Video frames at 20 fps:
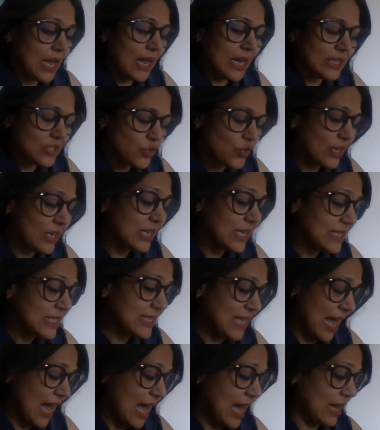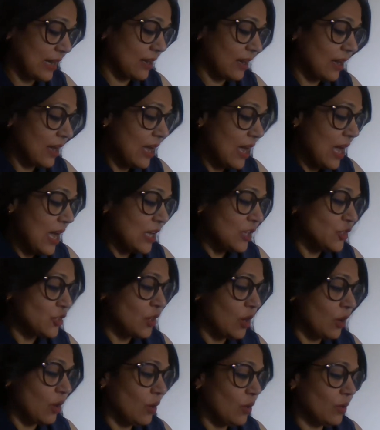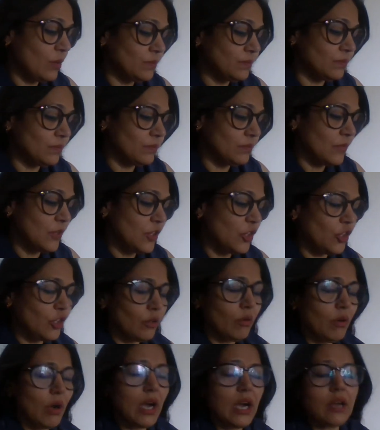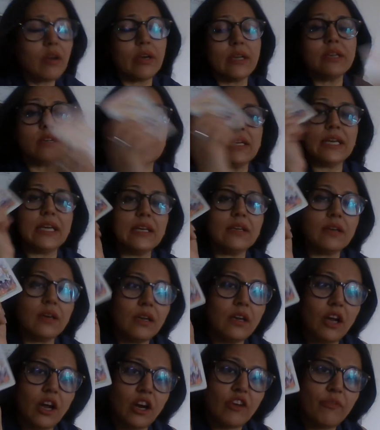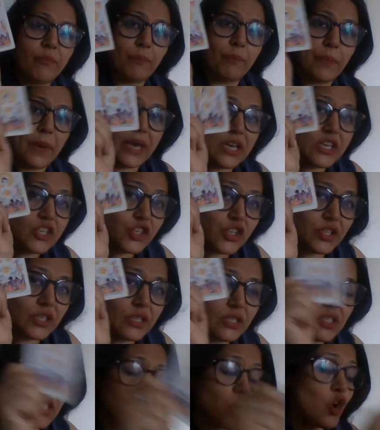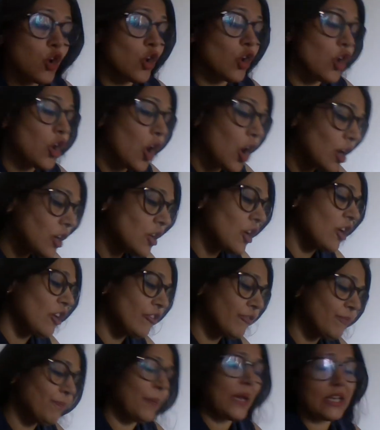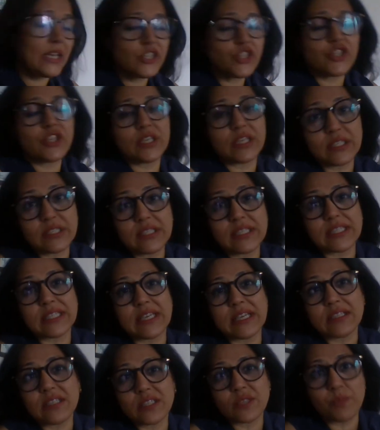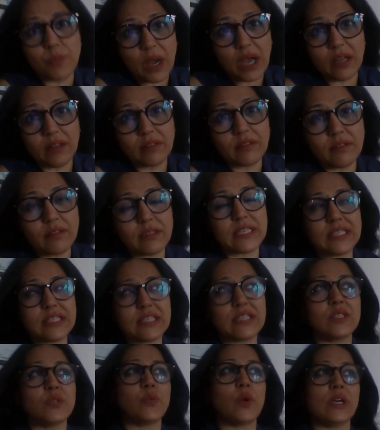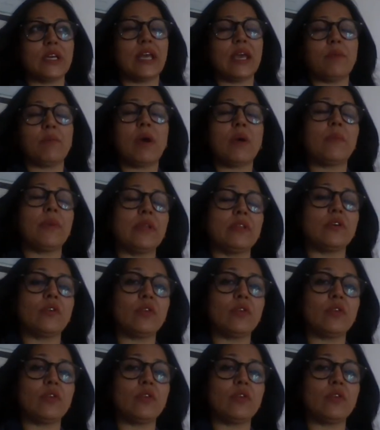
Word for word: It's really sad. So you are going to need a lot of patience lot of patience this month this is what came up in the